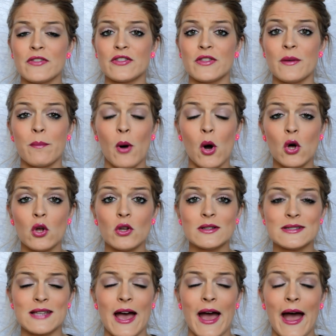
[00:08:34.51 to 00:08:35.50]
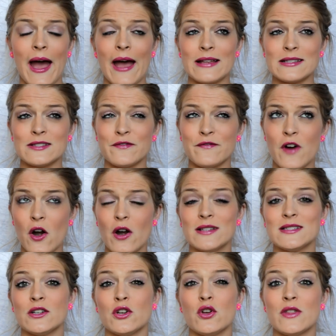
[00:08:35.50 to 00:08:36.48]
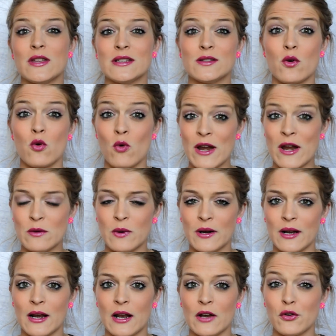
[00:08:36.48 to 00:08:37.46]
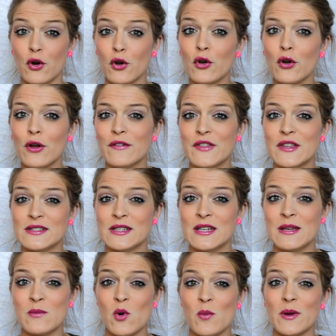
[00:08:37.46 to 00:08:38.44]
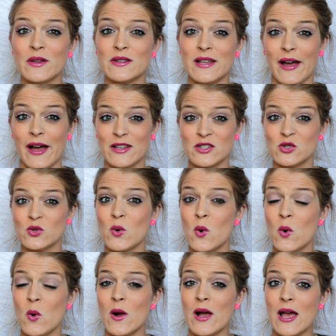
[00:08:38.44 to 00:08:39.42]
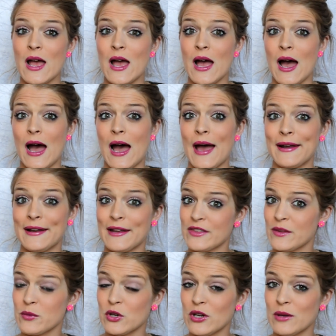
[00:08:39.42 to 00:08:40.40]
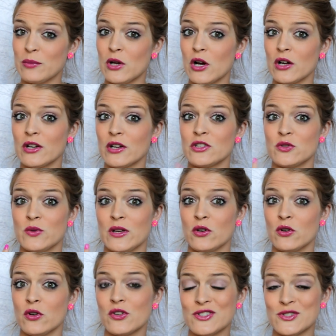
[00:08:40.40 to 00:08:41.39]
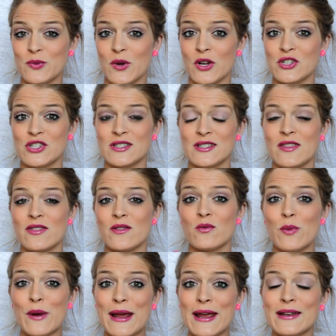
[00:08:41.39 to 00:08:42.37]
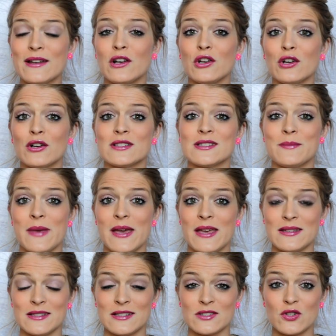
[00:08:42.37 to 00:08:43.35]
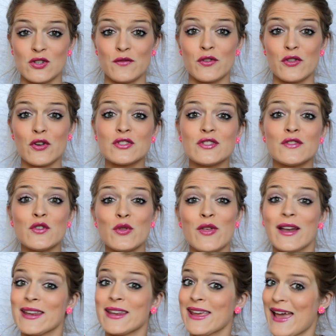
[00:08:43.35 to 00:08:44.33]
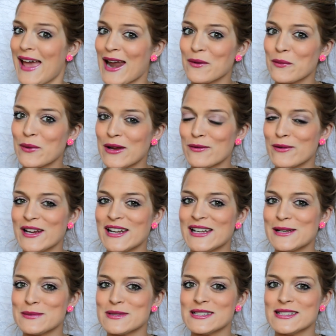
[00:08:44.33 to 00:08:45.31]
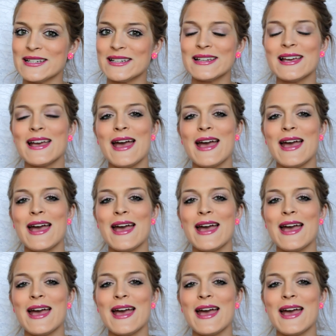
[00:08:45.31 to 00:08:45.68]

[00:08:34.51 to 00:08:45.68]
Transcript: The bolds, as far as I know, there's a red one and I don't know if there's any more, but I saw another beauty blogger doing her swatches and the red looks amazing. So for those of you that can wear red lipstick